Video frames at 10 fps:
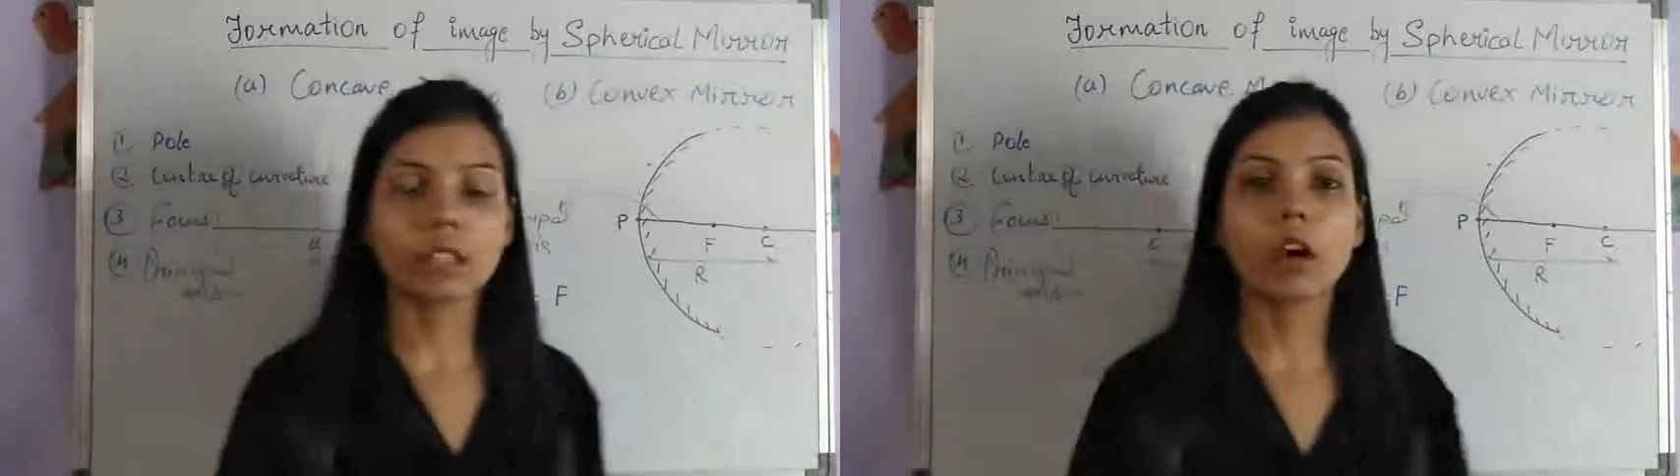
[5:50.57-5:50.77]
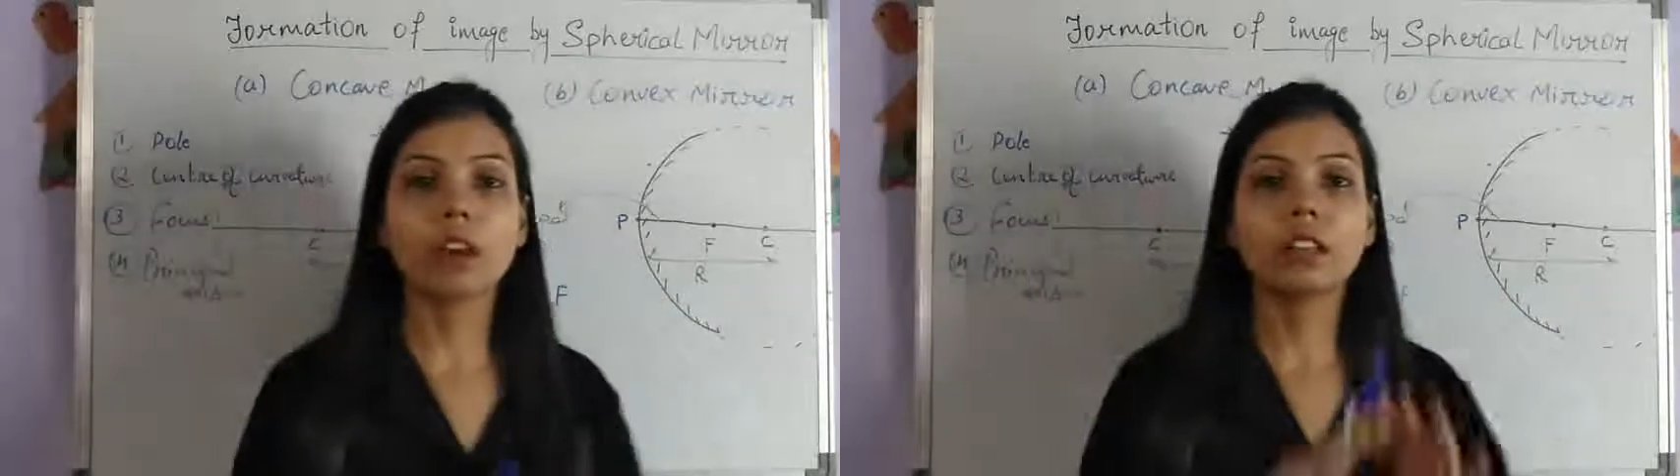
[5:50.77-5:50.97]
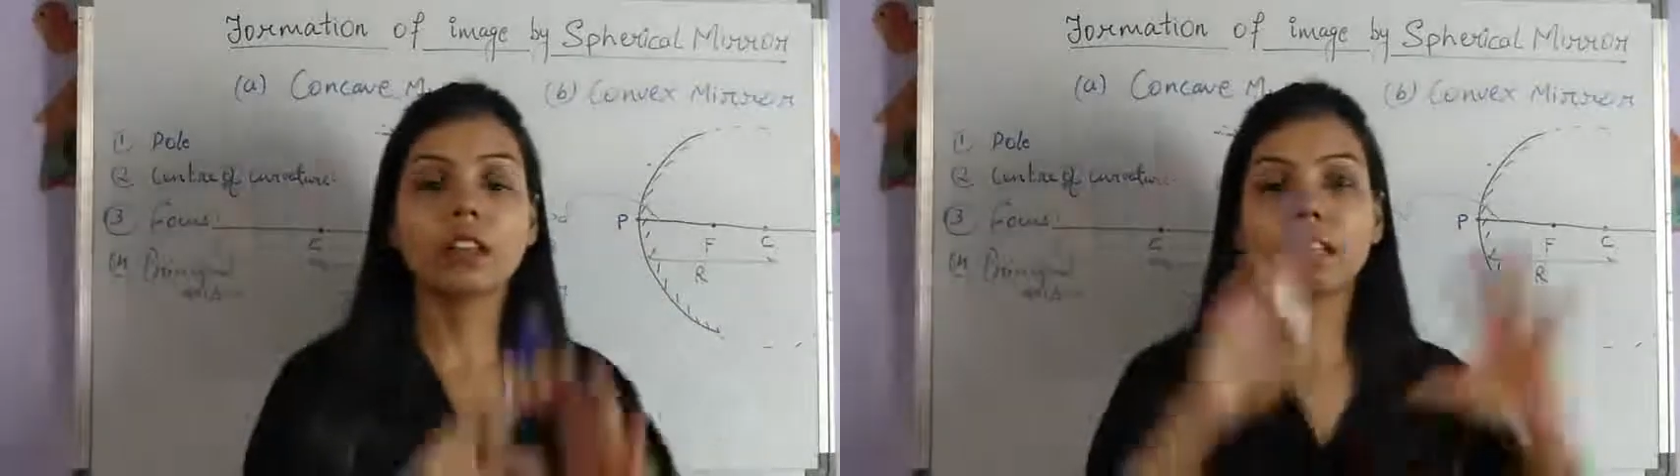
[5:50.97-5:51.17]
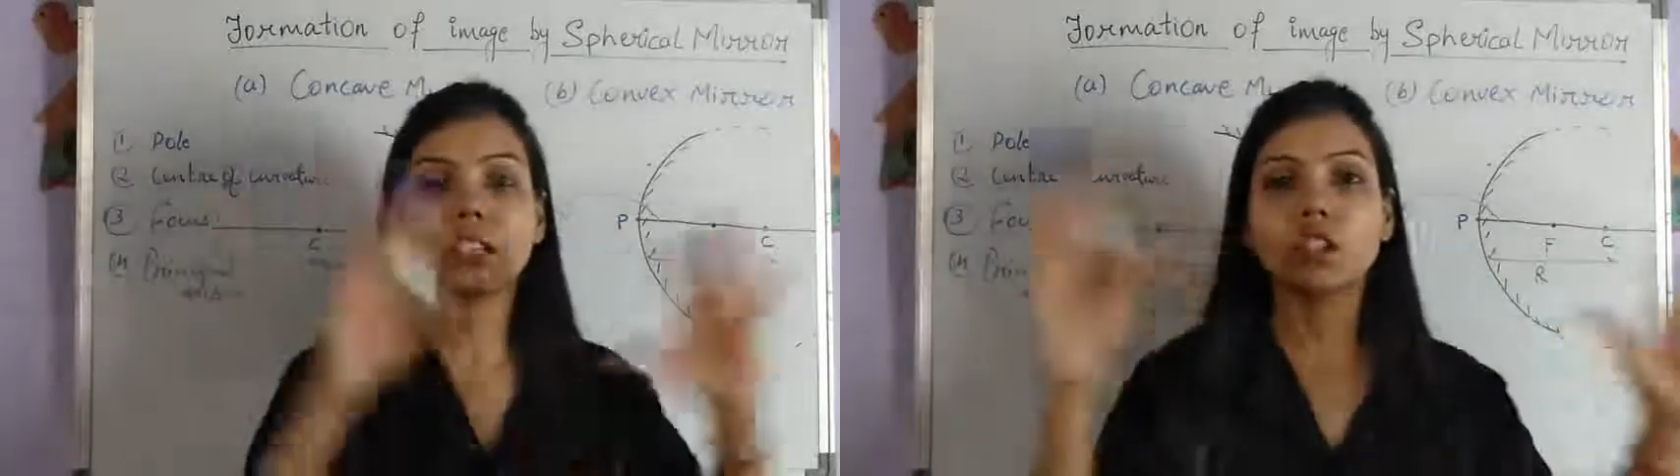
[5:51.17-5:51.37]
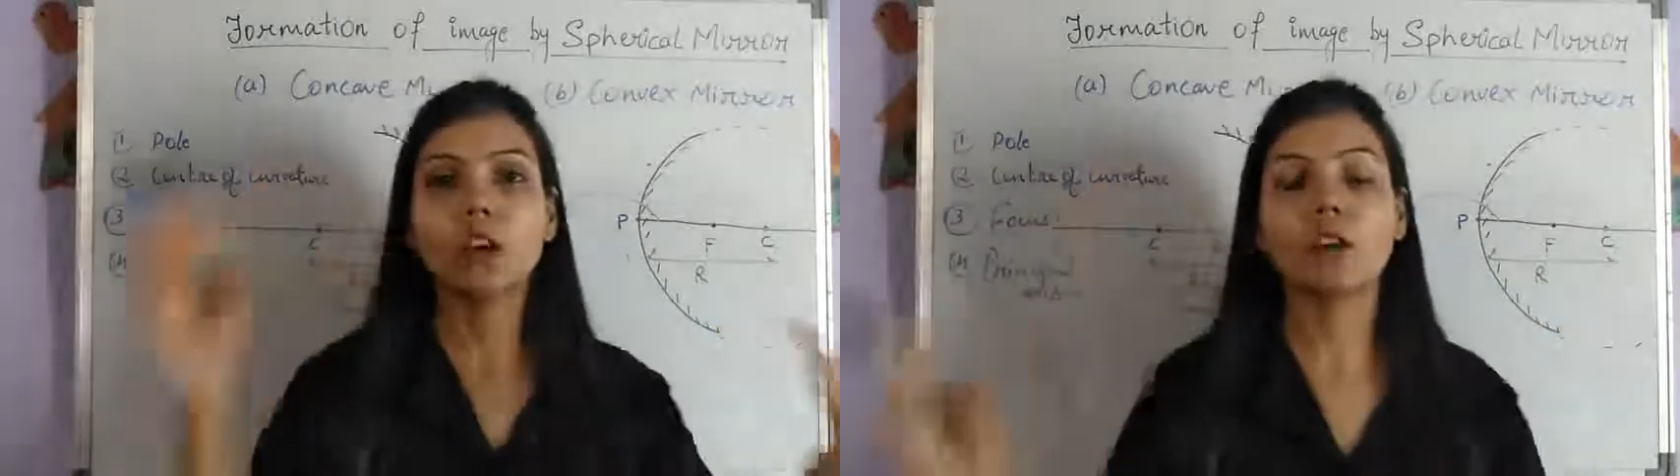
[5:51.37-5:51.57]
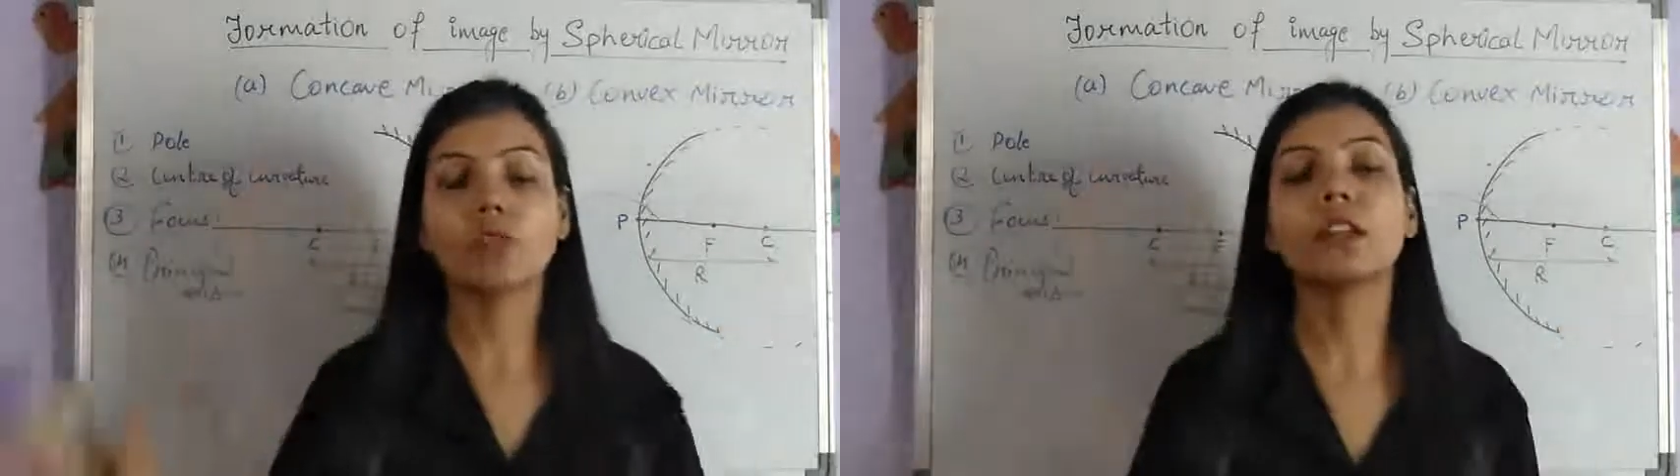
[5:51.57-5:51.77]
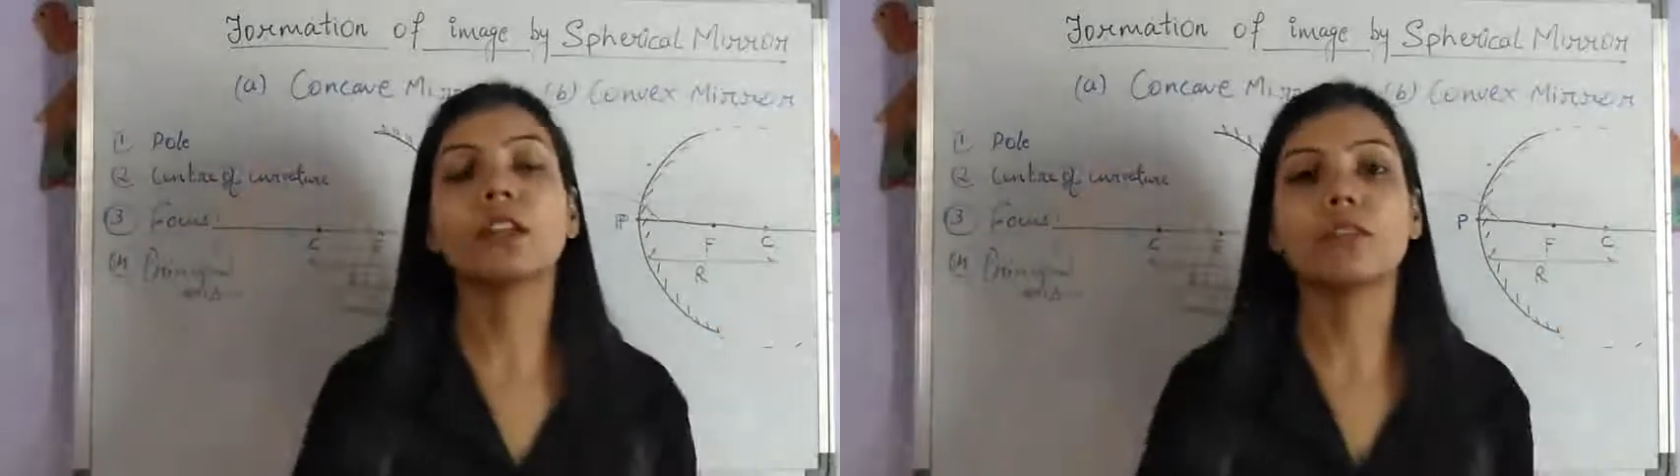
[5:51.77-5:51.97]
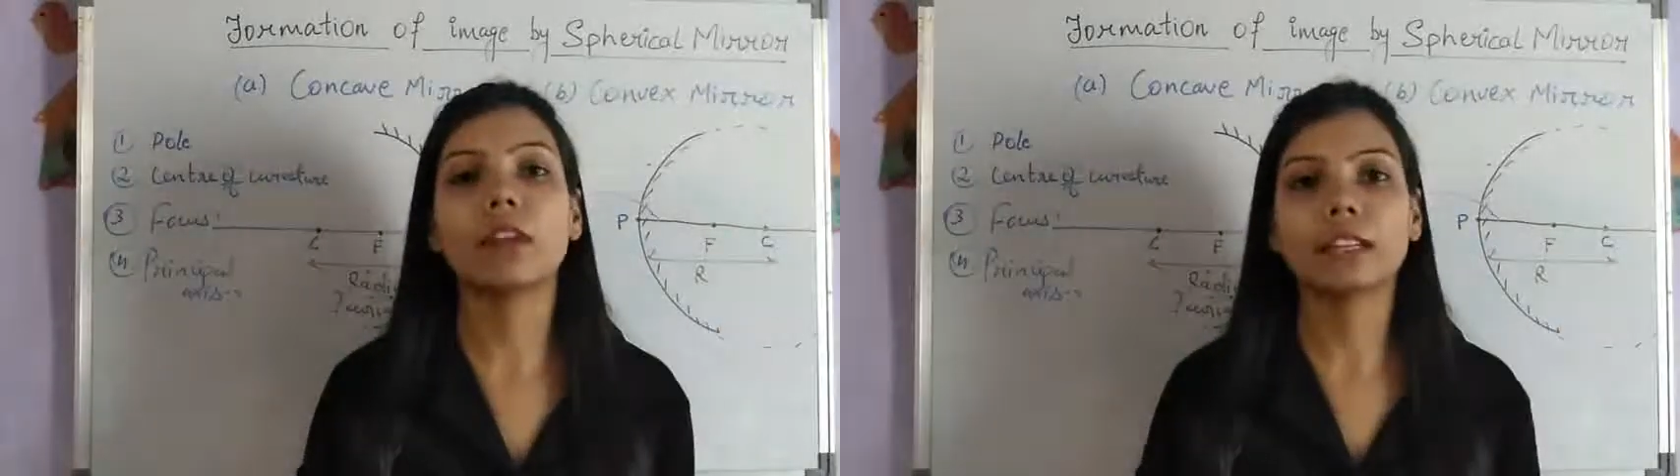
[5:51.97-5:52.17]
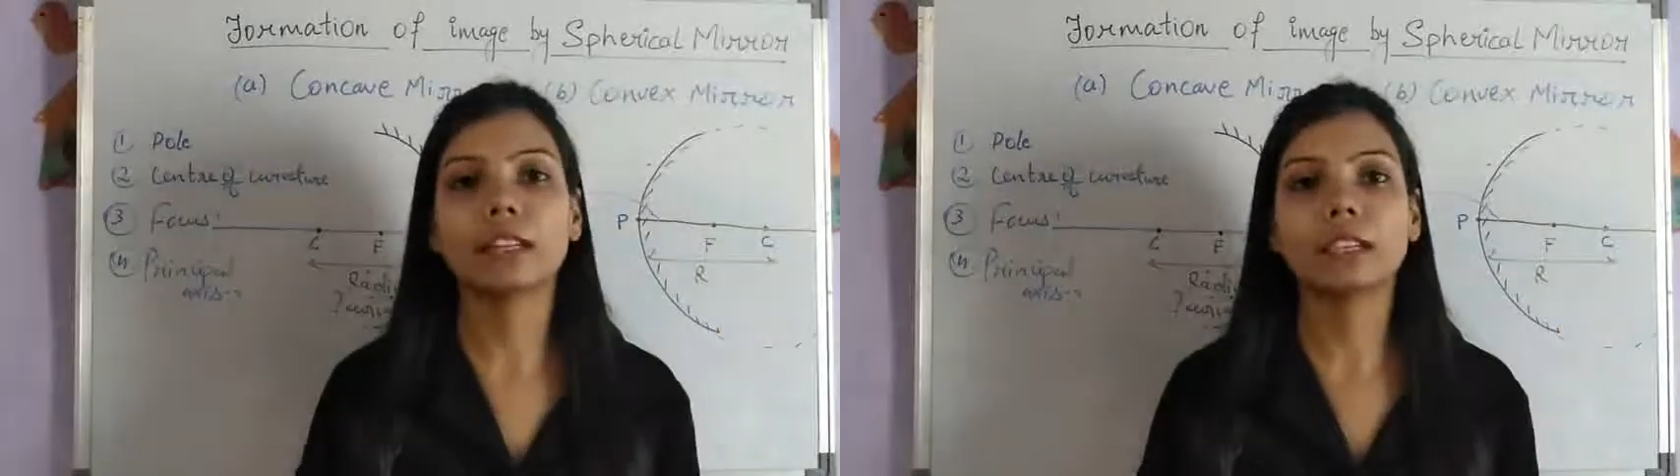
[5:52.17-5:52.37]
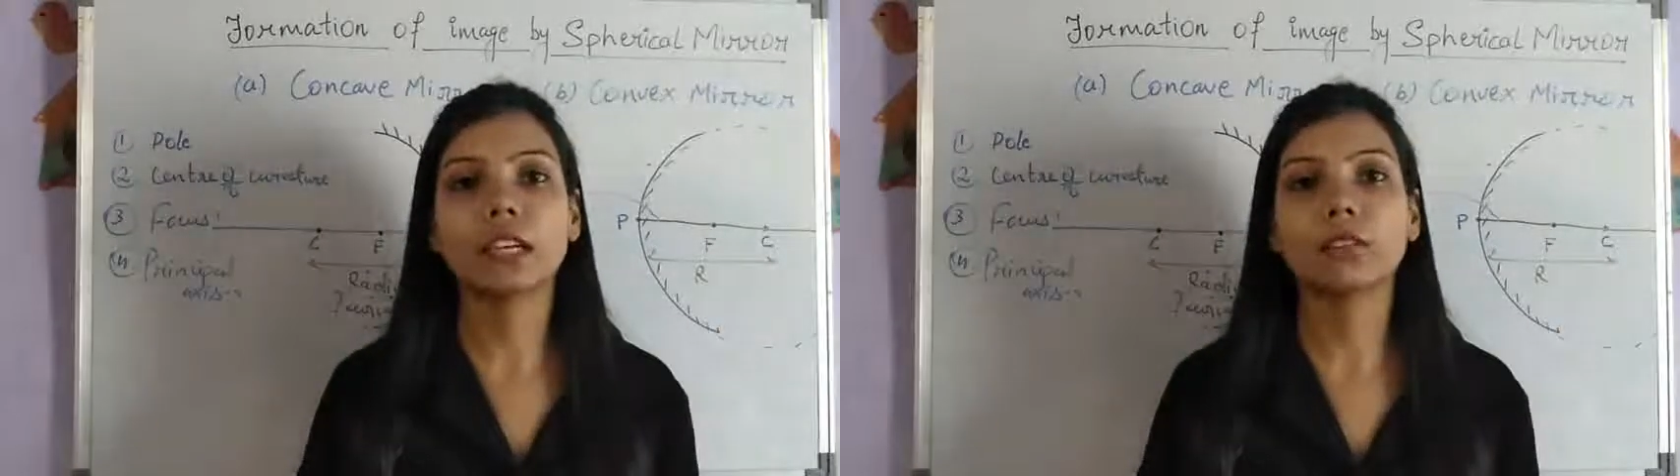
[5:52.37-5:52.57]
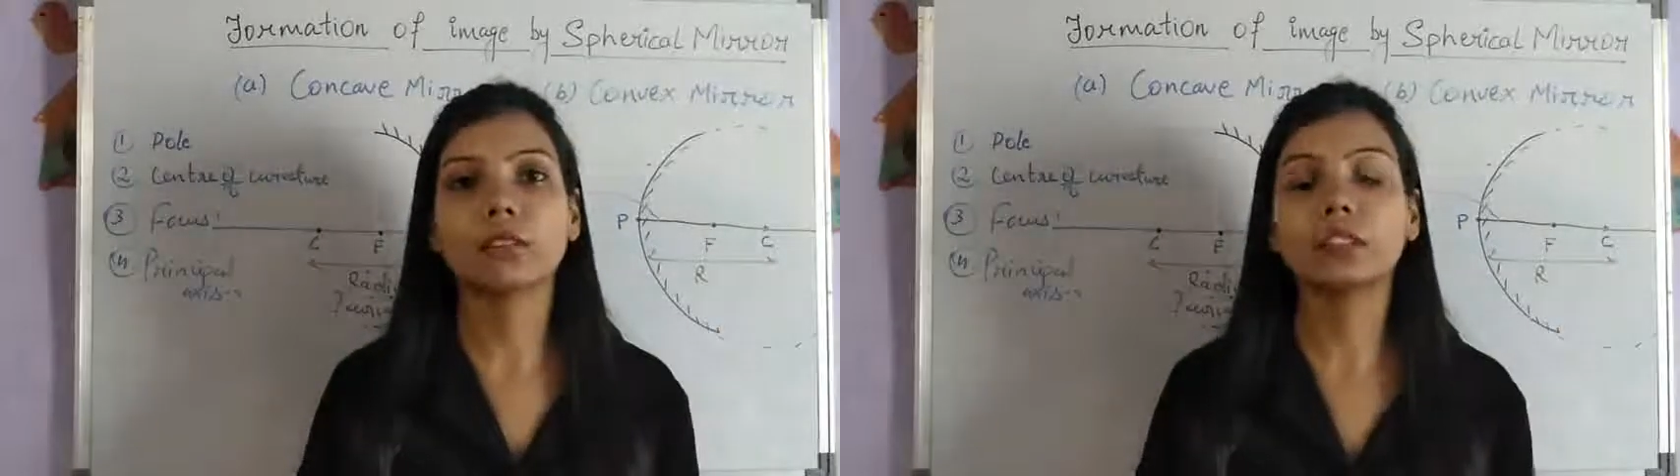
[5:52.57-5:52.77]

or the region of the reflecting surface